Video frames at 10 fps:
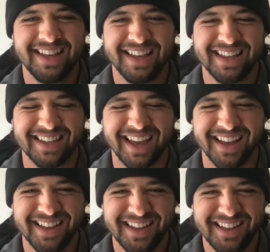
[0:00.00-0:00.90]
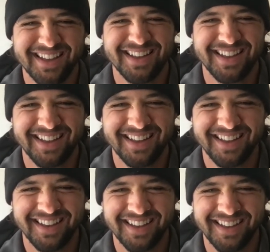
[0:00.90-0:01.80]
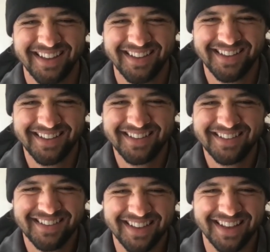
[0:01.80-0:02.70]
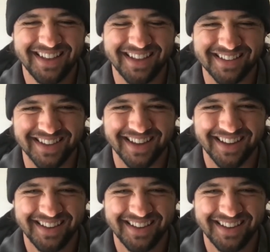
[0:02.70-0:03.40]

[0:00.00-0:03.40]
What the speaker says: [no speech]